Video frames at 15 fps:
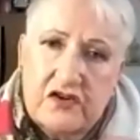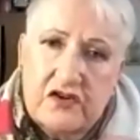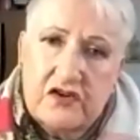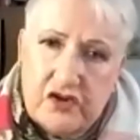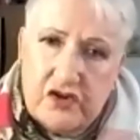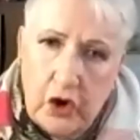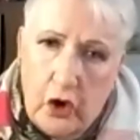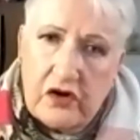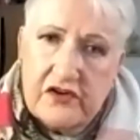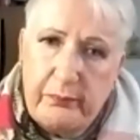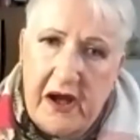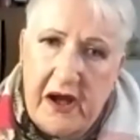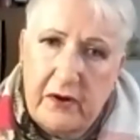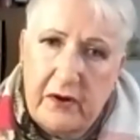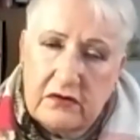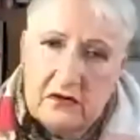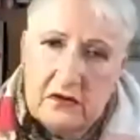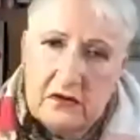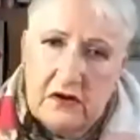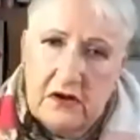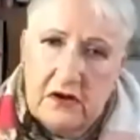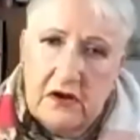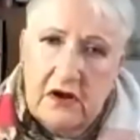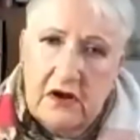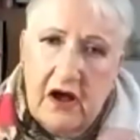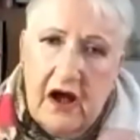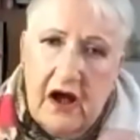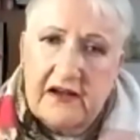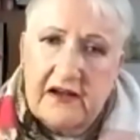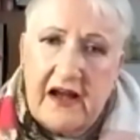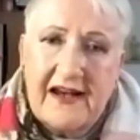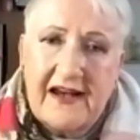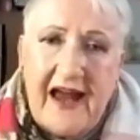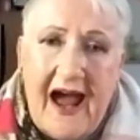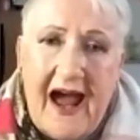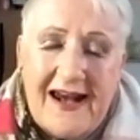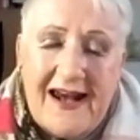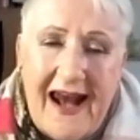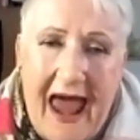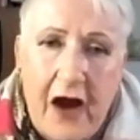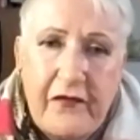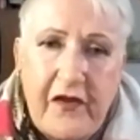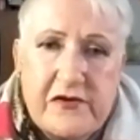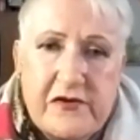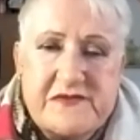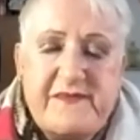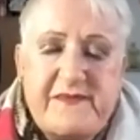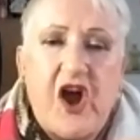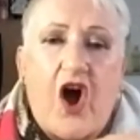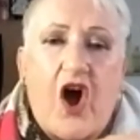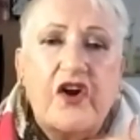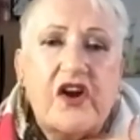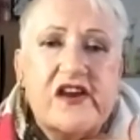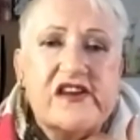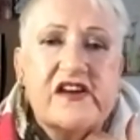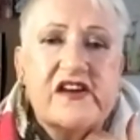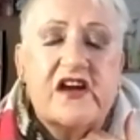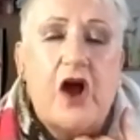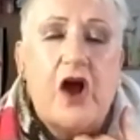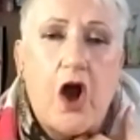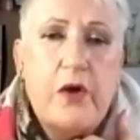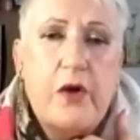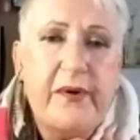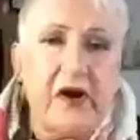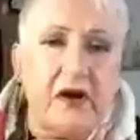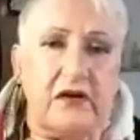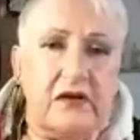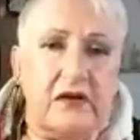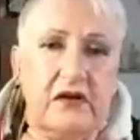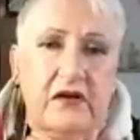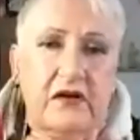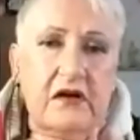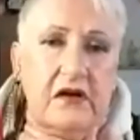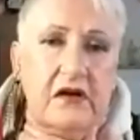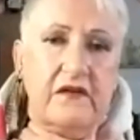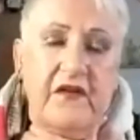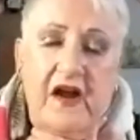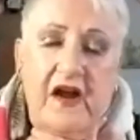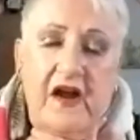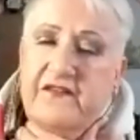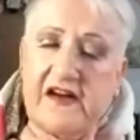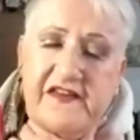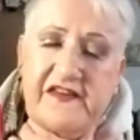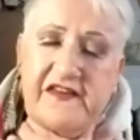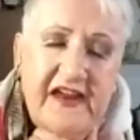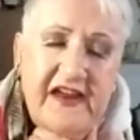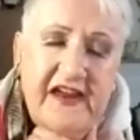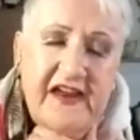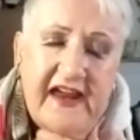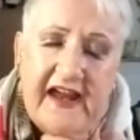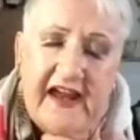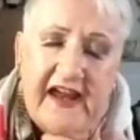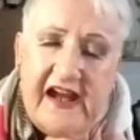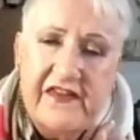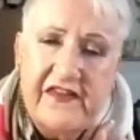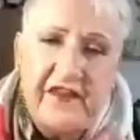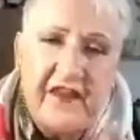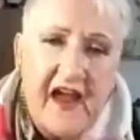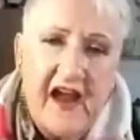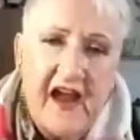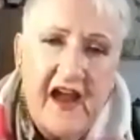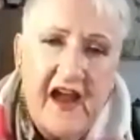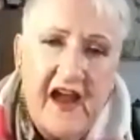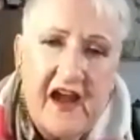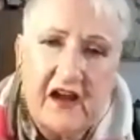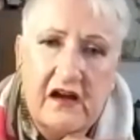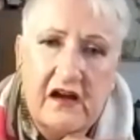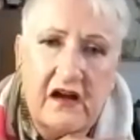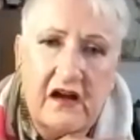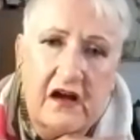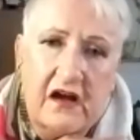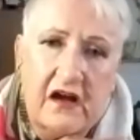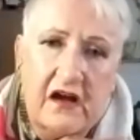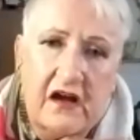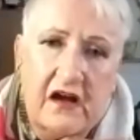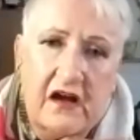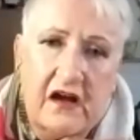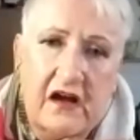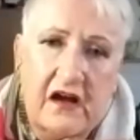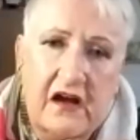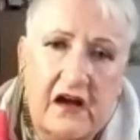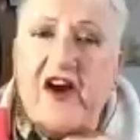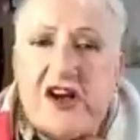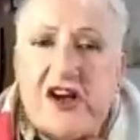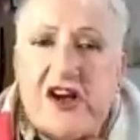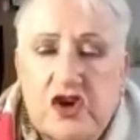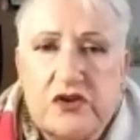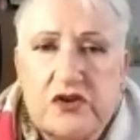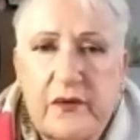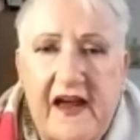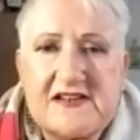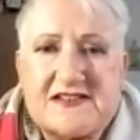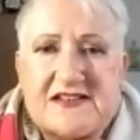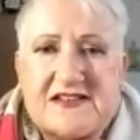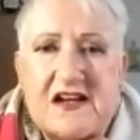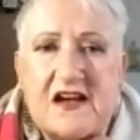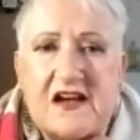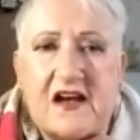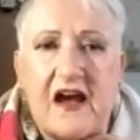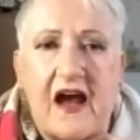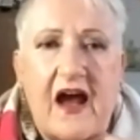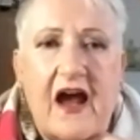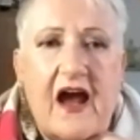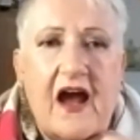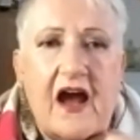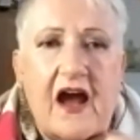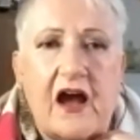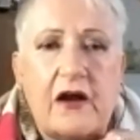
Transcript: Talk to your people and, and allow them to be honest and open that that's the key thing. You know, if they've really struggled with it,